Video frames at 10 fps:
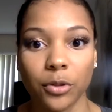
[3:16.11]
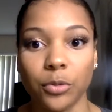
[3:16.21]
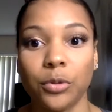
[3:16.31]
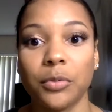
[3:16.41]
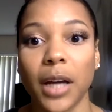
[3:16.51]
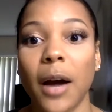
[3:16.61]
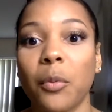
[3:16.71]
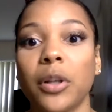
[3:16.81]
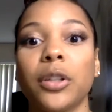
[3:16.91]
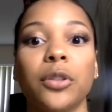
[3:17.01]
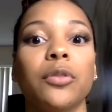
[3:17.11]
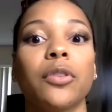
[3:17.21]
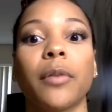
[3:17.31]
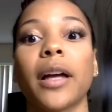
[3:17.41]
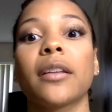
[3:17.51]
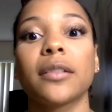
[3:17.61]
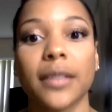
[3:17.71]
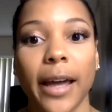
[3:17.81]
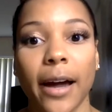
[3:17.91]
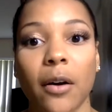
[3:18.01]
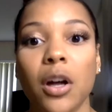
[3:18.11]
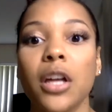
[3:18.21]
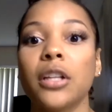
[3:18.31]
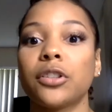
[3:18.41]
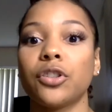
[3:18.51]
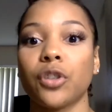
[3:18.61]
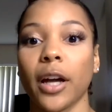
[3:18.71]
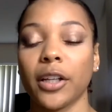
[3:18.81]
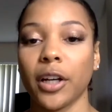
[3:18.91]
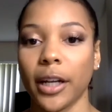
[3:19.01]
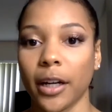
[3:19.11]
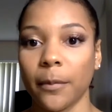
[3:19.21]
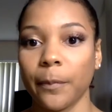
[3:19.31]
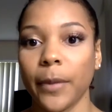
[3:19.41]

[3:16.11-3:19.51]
You do not want to use a regular towel to dry your hair